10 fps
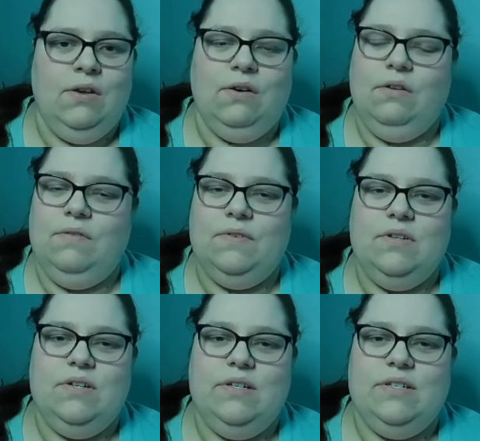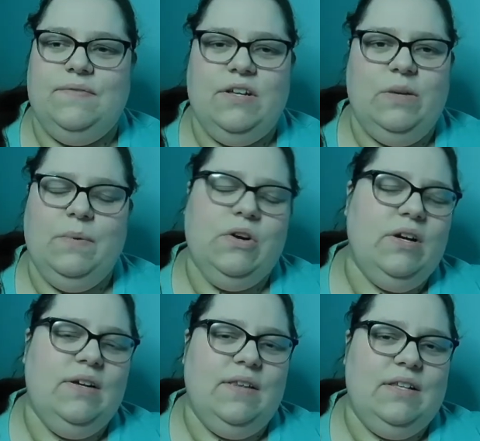Culver's veggie
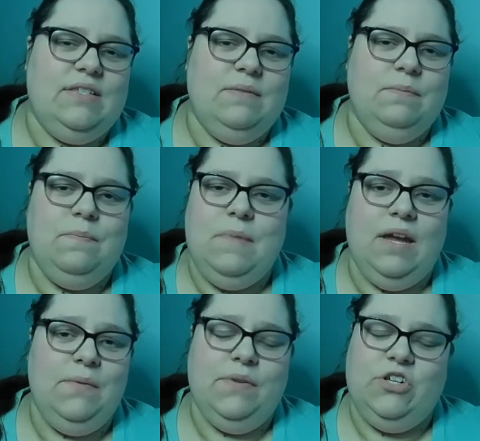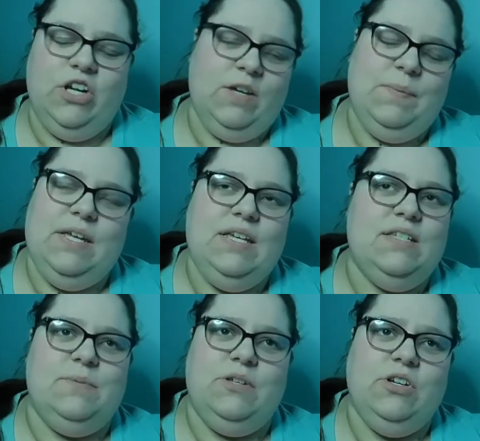burger that's made with
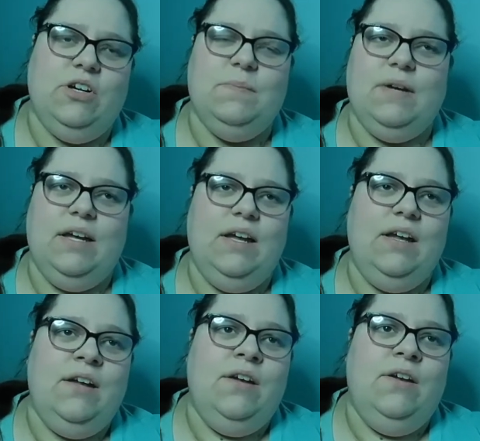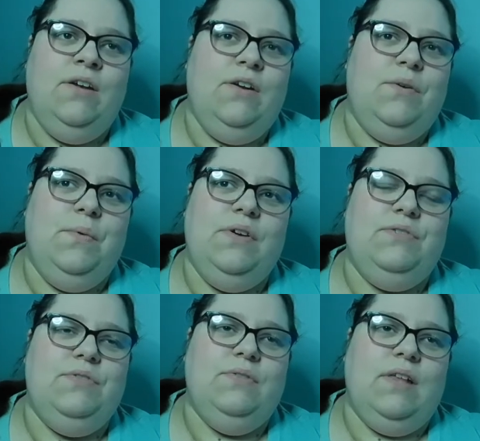chickpeas, which are my one
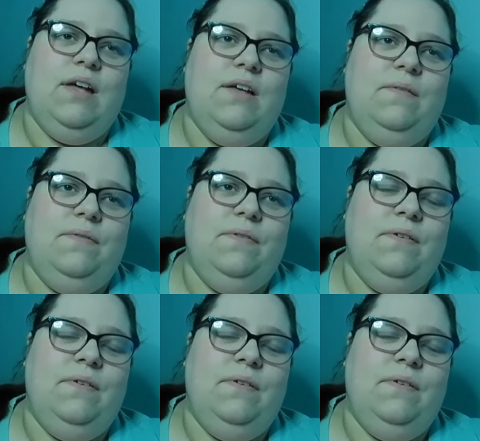true love.